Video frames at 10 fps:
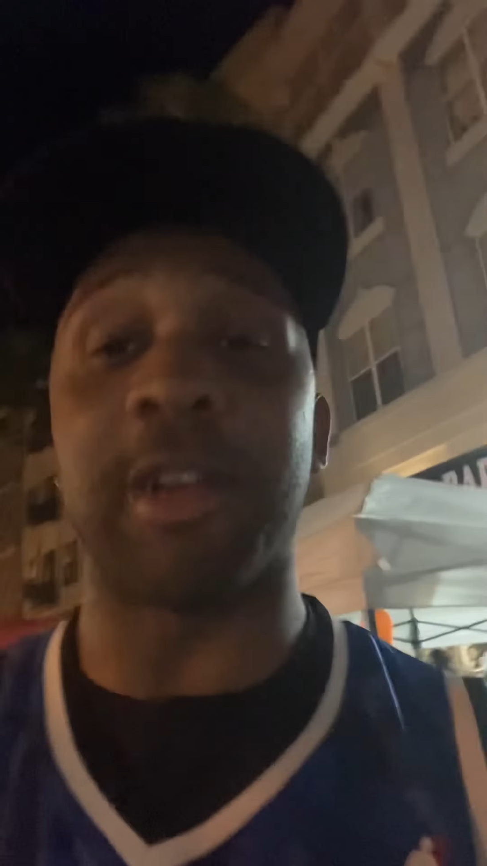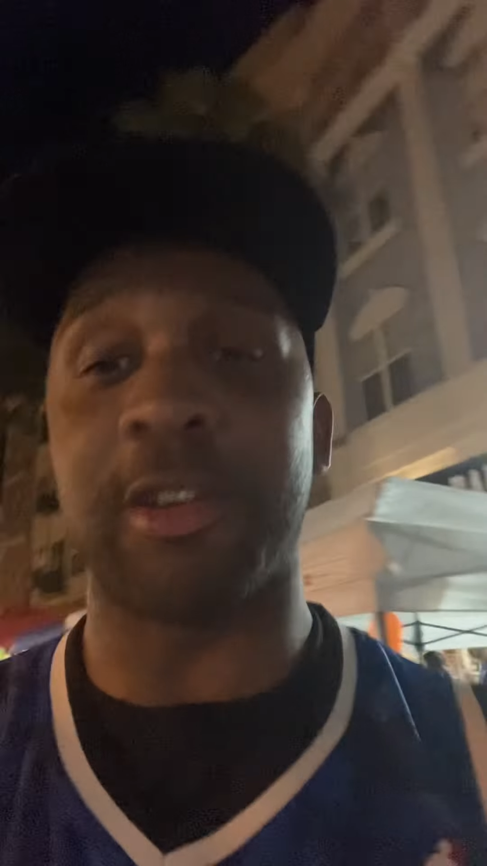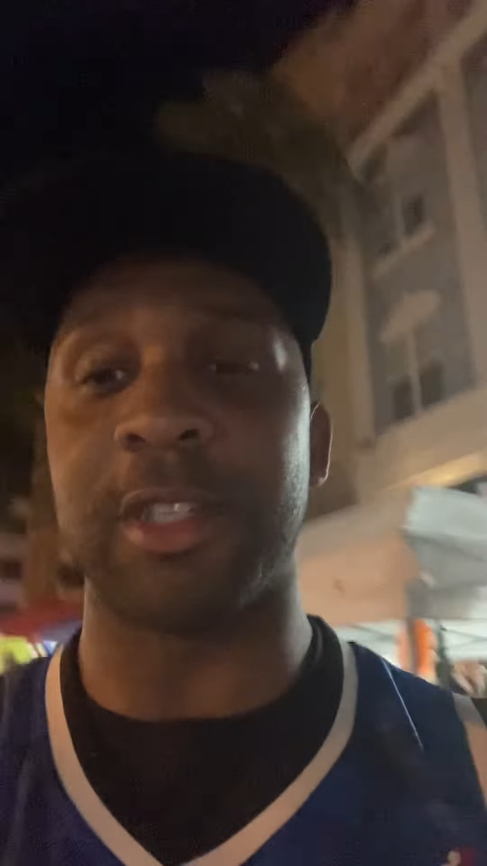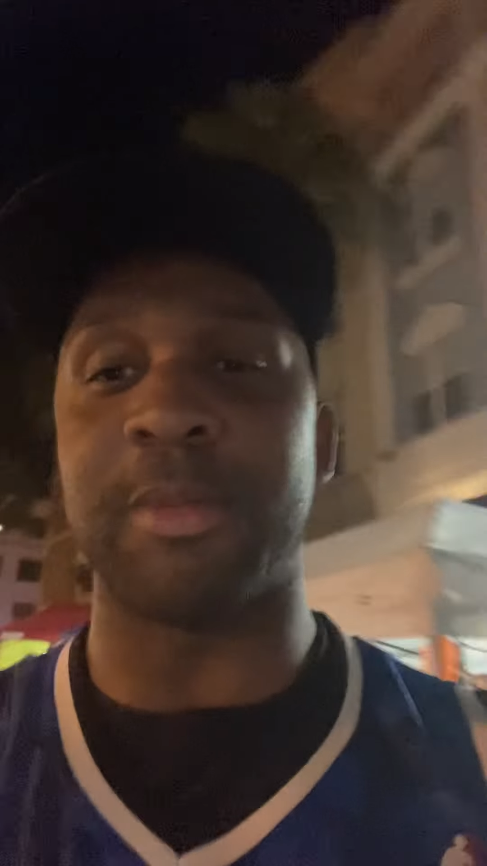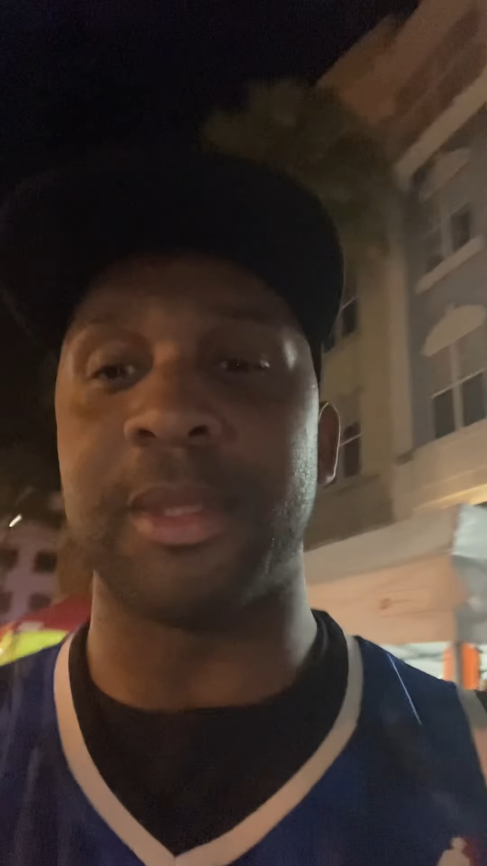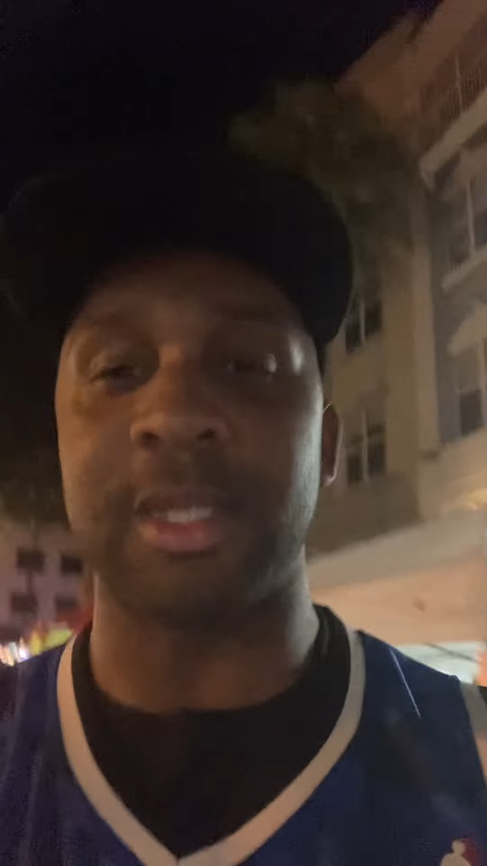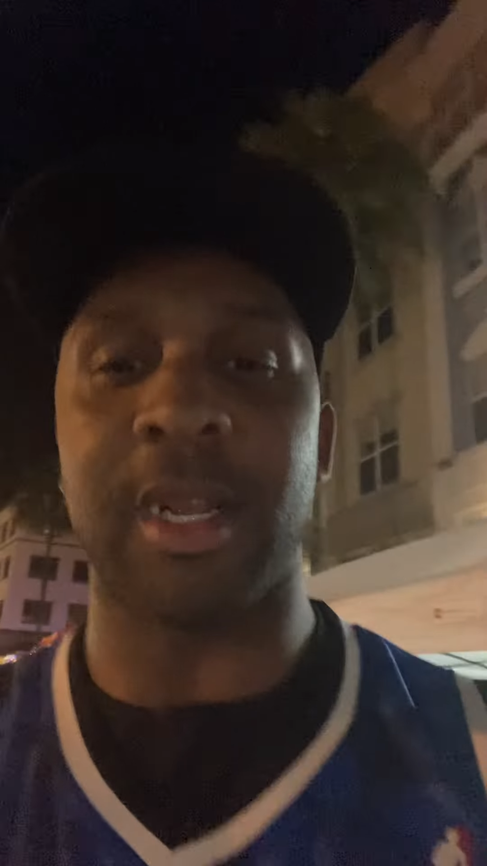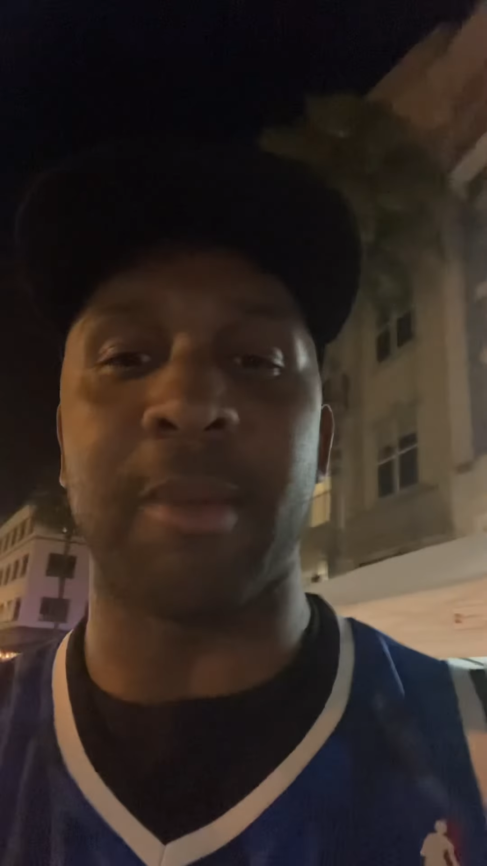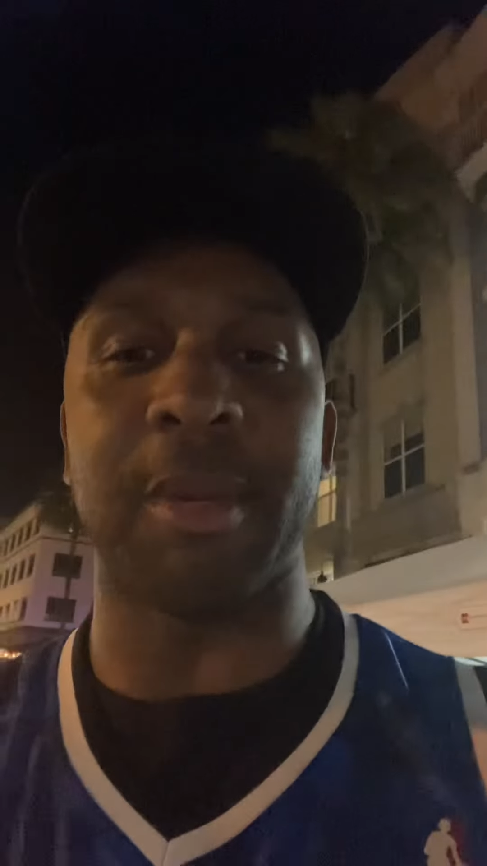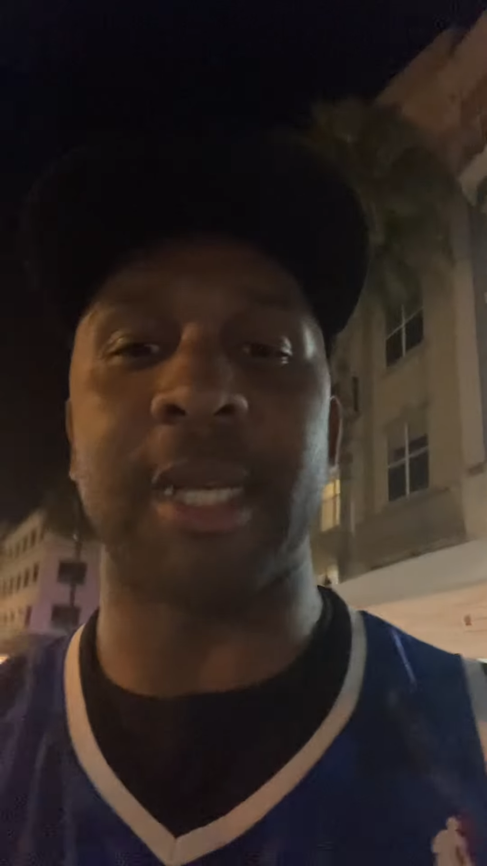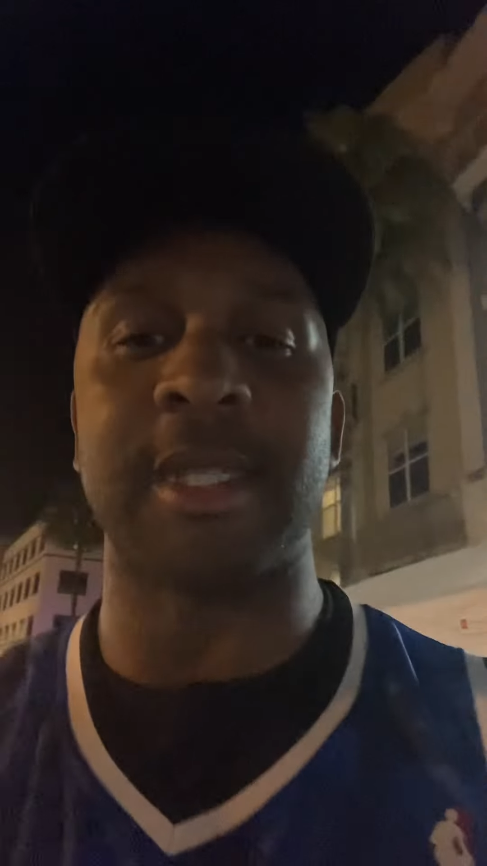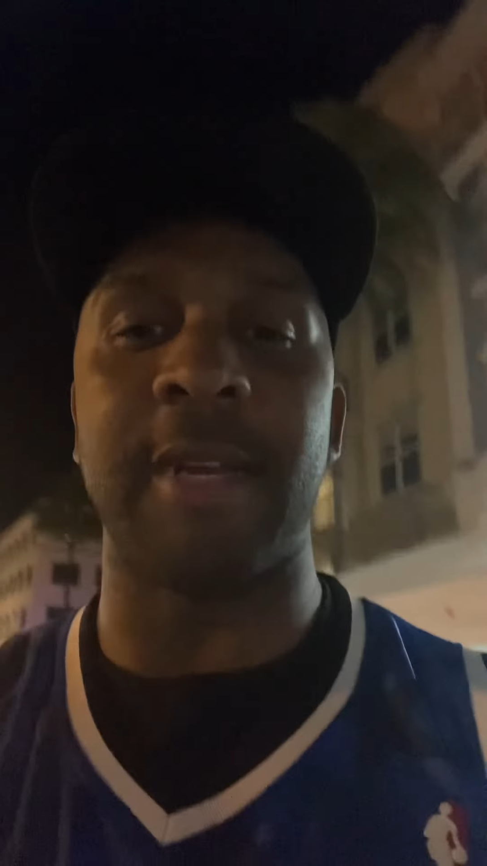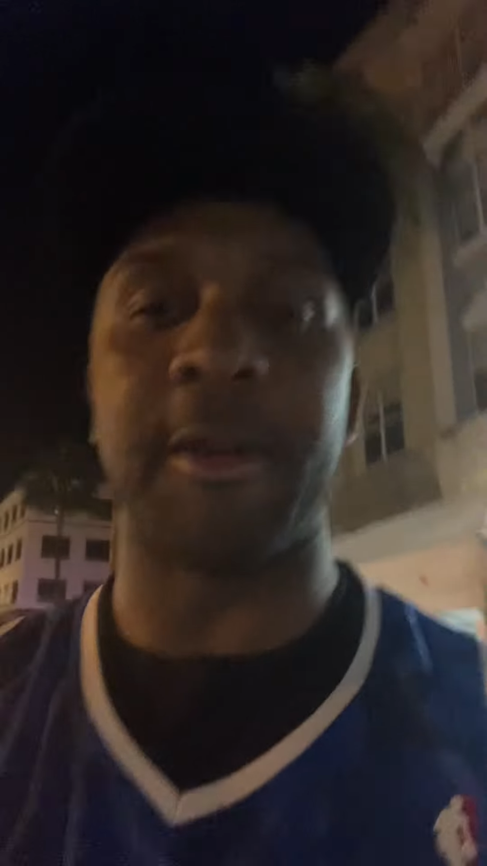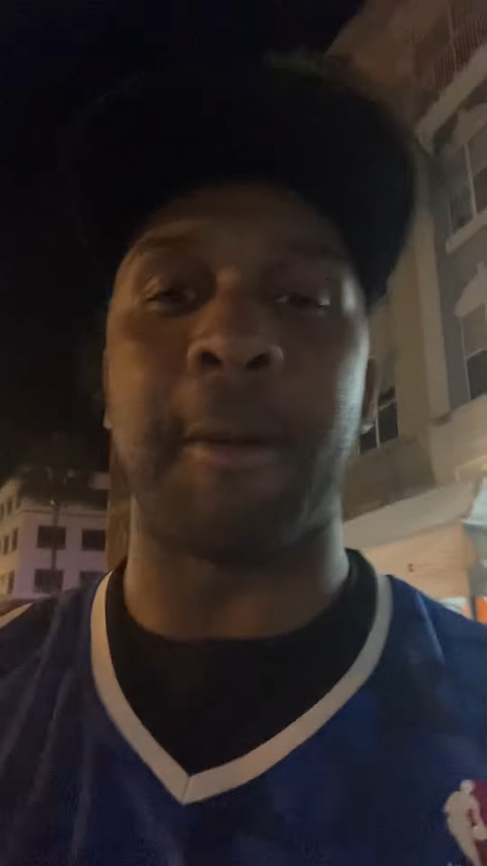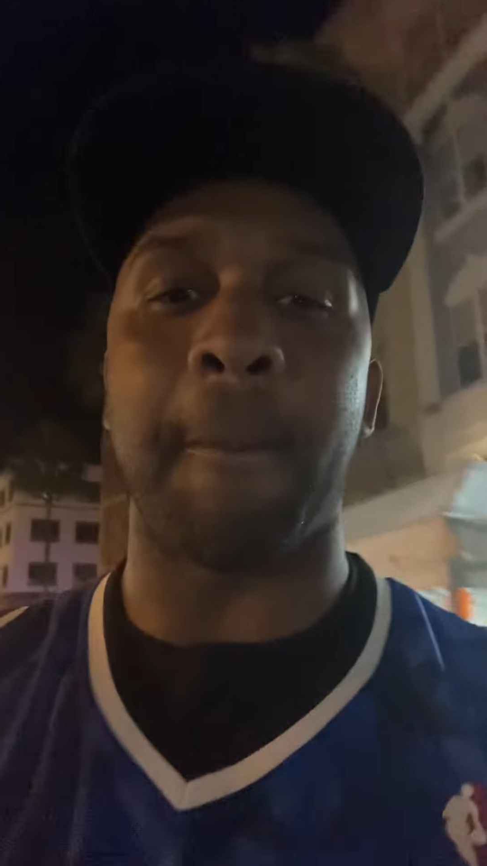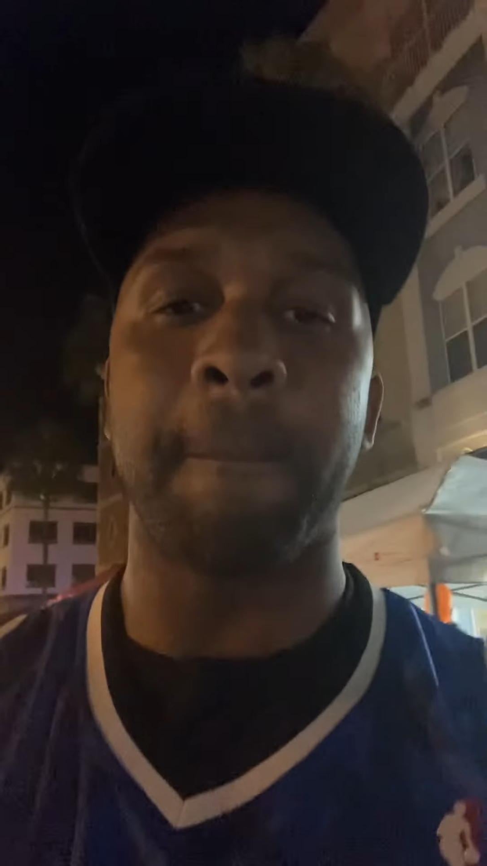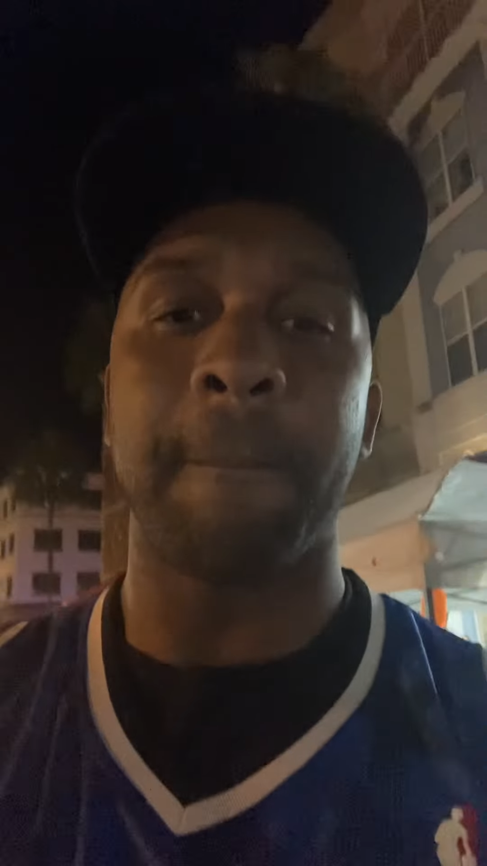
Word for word: Christmas, and a blessed evening.